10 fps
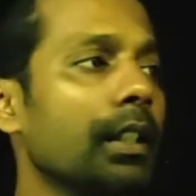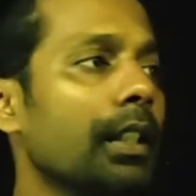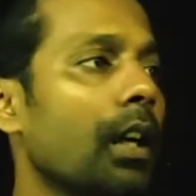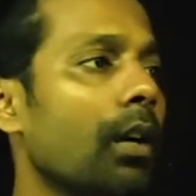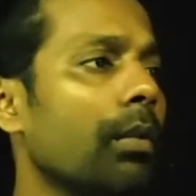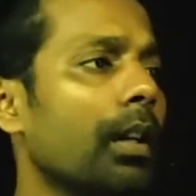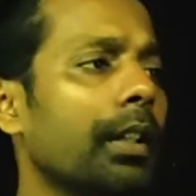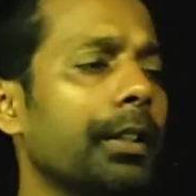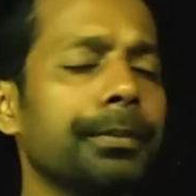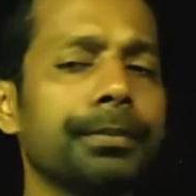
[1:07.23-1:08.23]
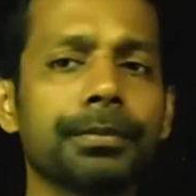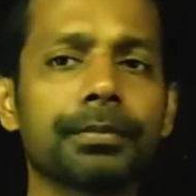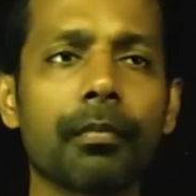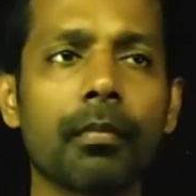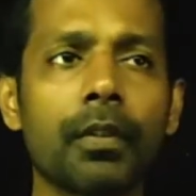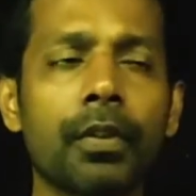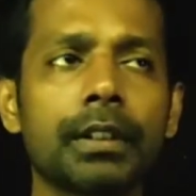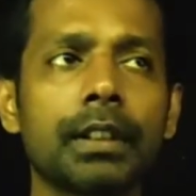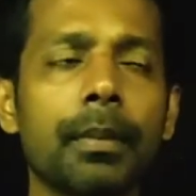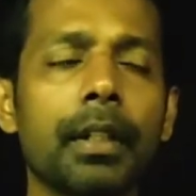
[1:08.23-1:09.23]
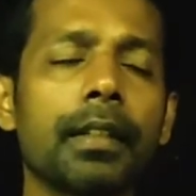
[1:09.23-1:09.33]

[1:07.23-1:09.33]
Now for example,